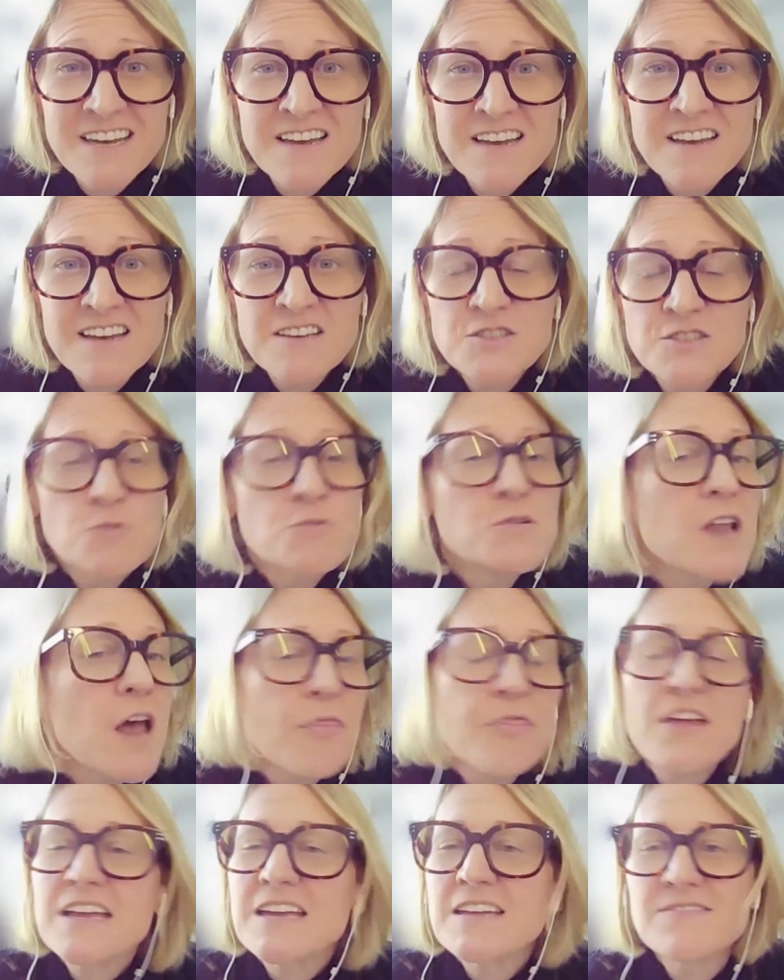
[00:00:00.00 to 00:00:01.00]
So
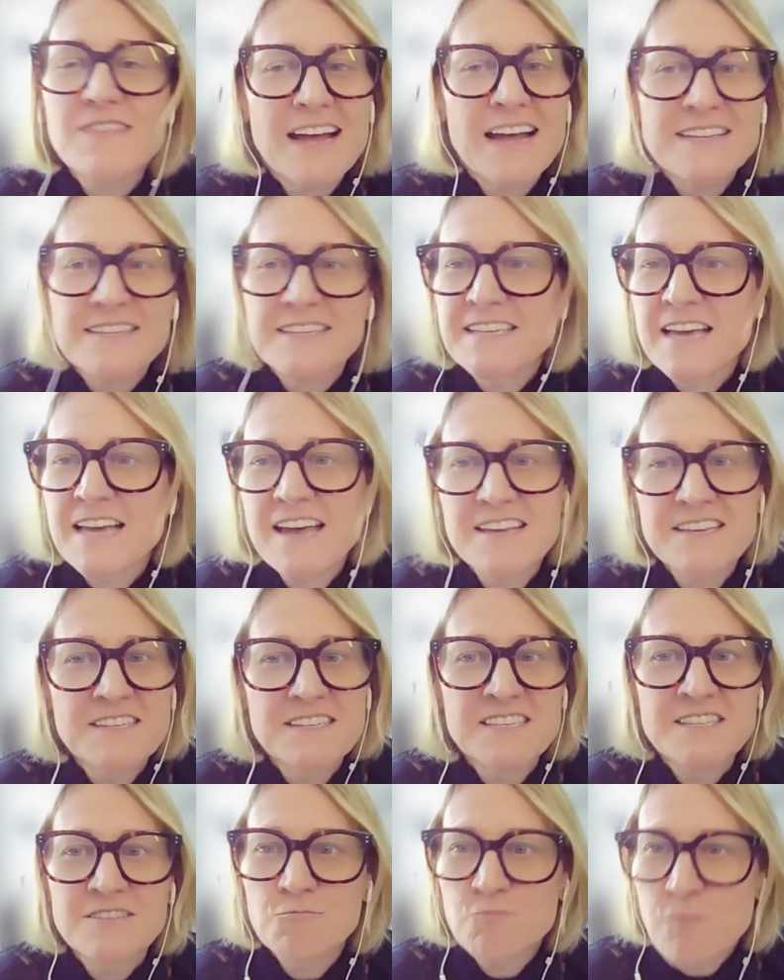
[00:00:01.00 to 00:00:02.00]
nothing in that
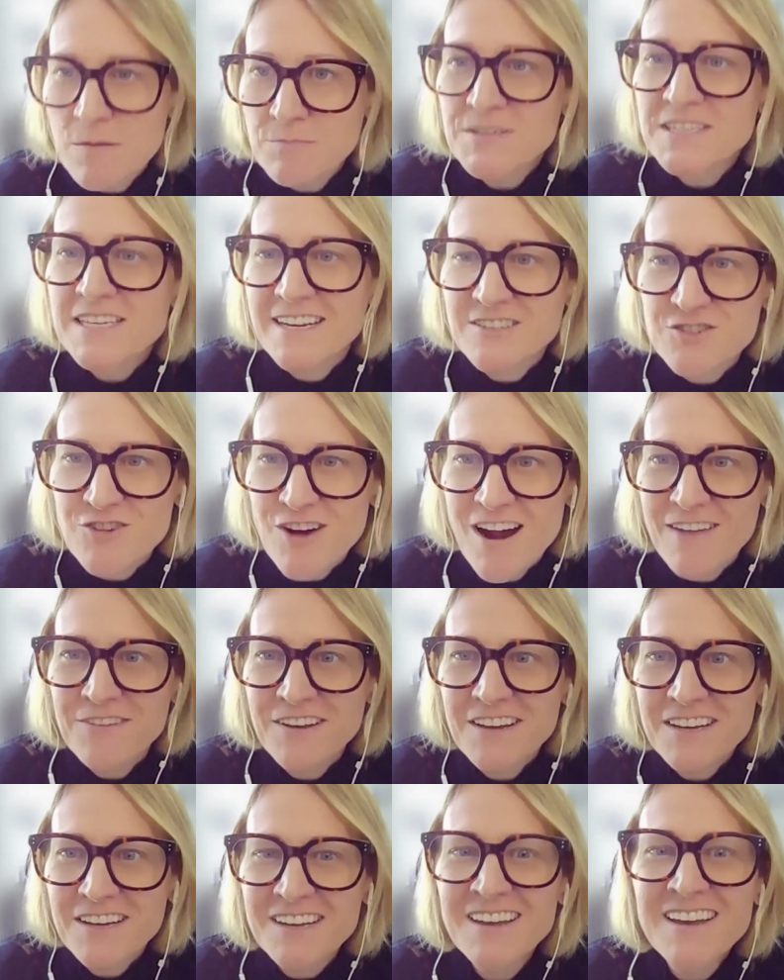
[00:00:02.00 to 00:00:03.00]
says website
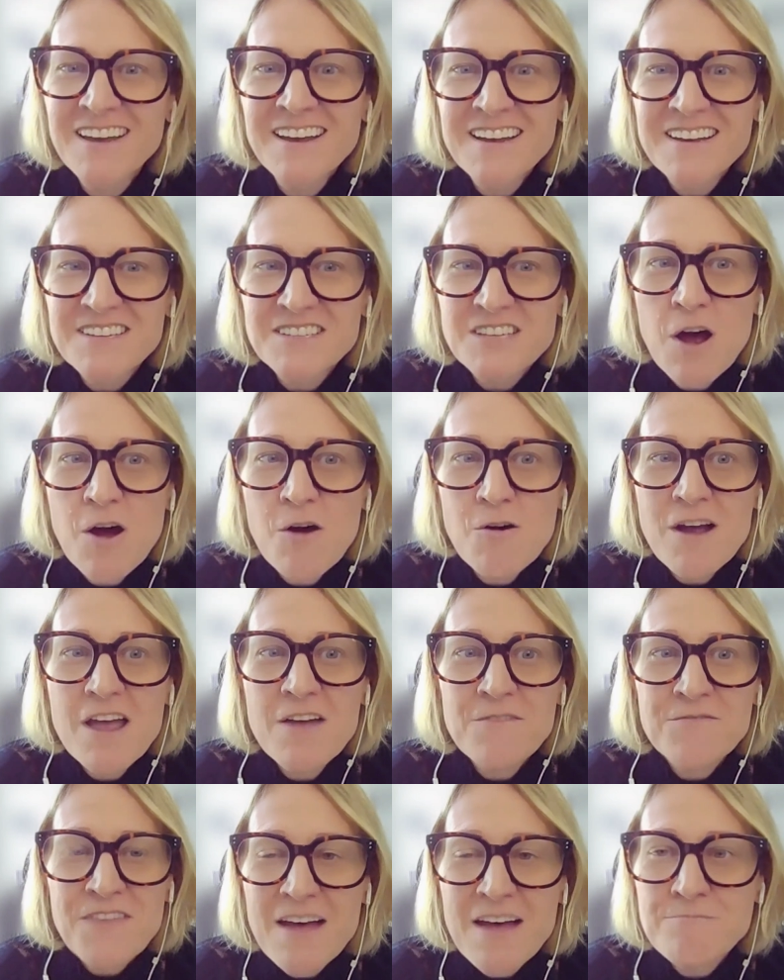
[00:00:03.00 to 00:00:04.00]
traffic. So
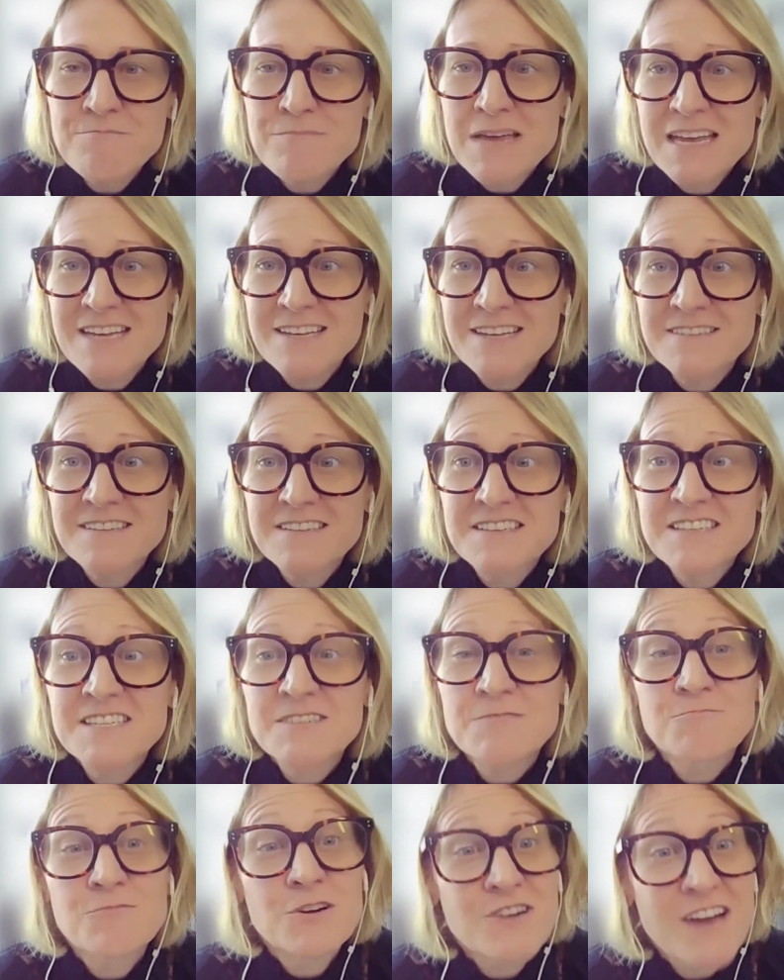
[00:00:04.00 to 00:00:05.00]
if that
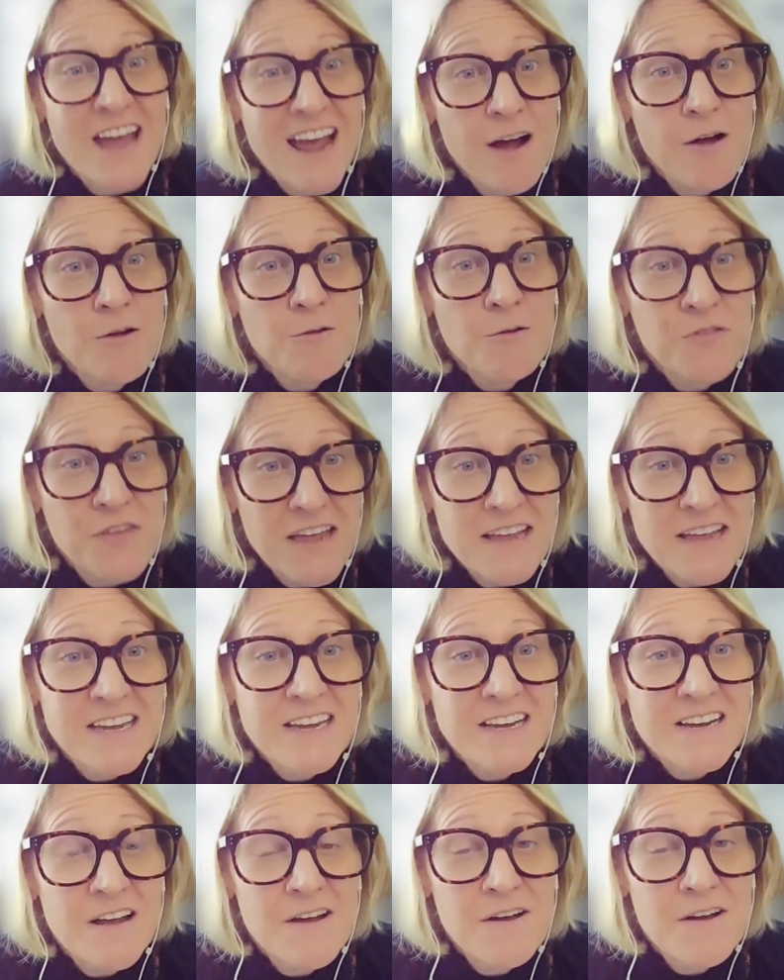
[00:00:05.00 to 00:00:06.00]
means we're now
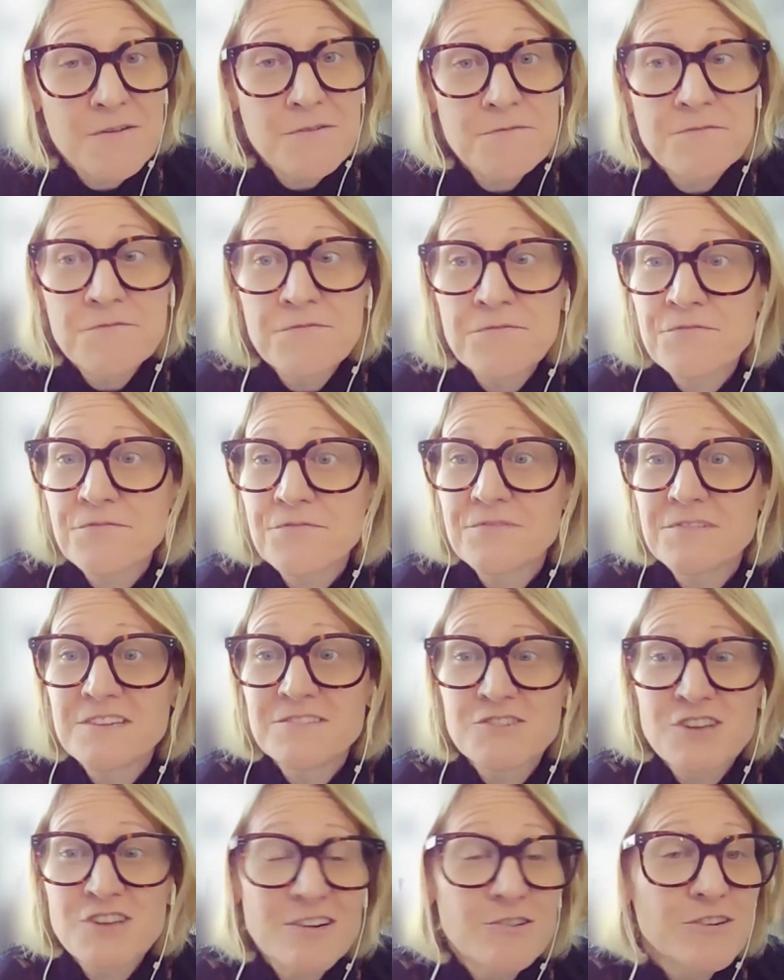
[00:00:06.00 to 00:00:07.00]
thinking of
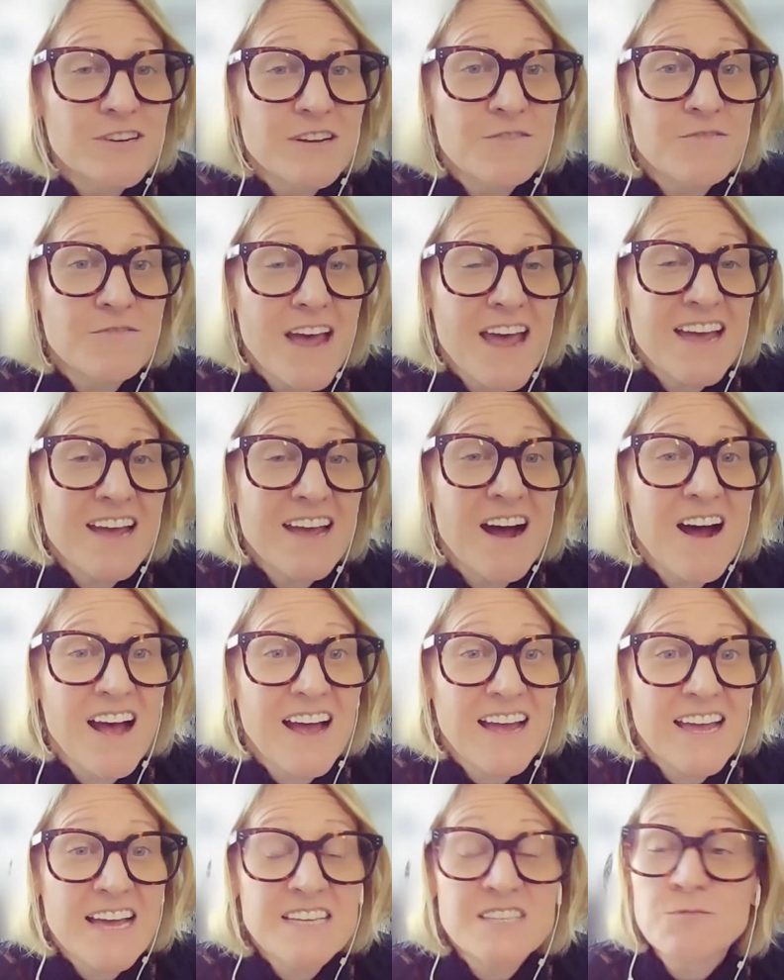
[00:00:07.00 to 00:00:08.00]
generative
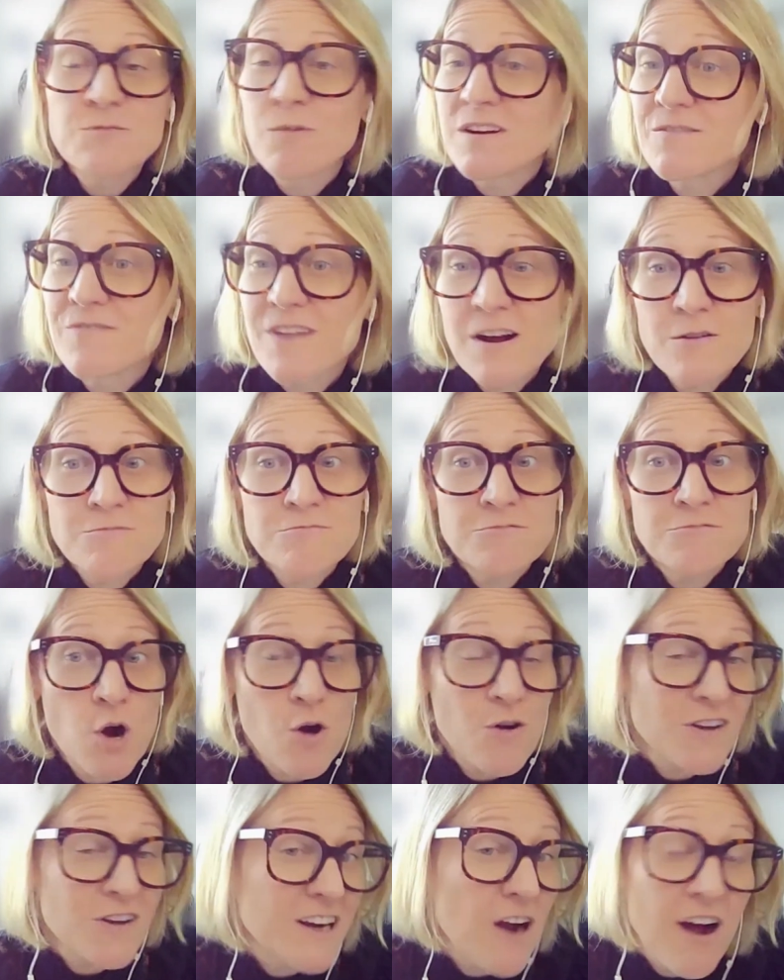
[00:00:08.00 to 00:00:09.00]
AI is one of our
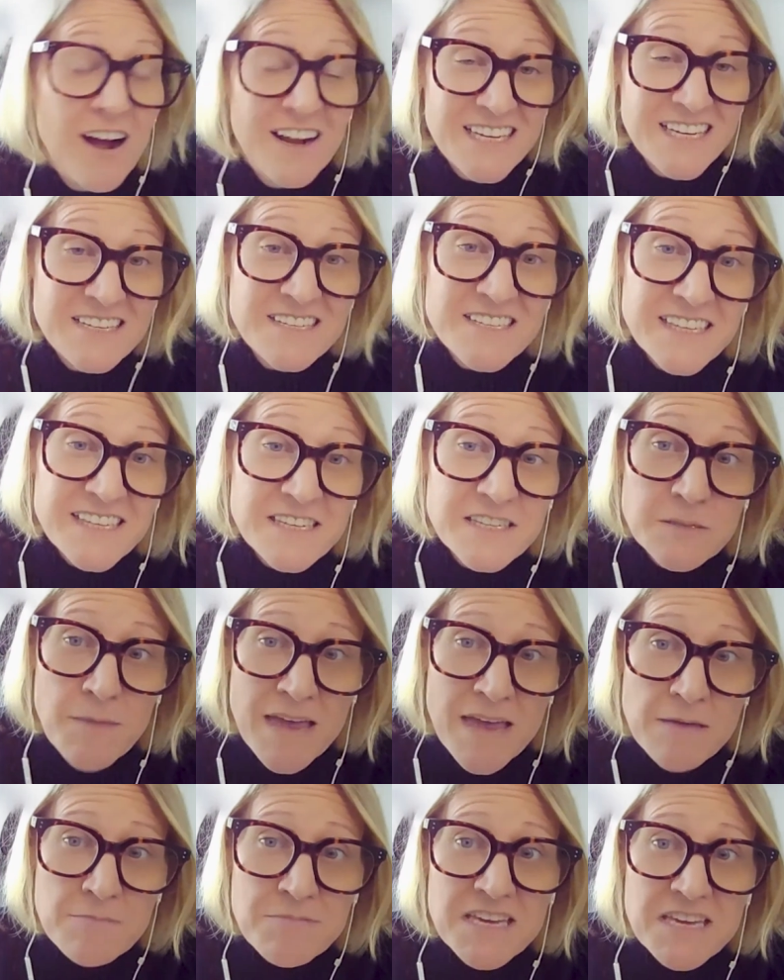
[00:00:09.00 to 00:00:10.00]
target audiences,
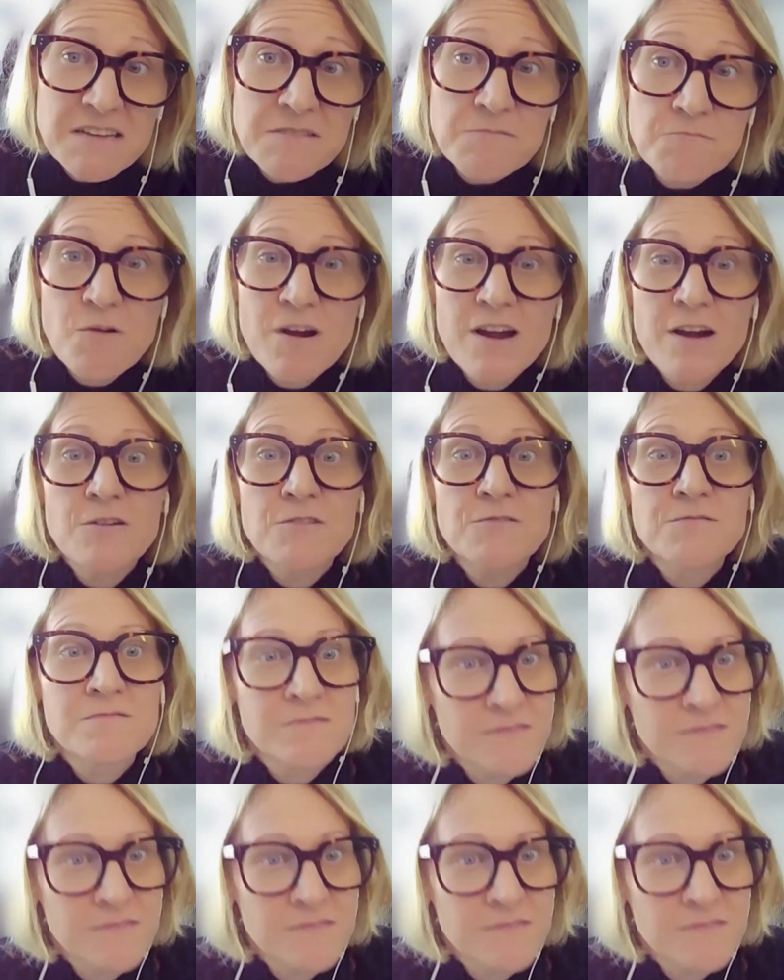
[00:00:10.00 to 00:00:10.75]
maybe, where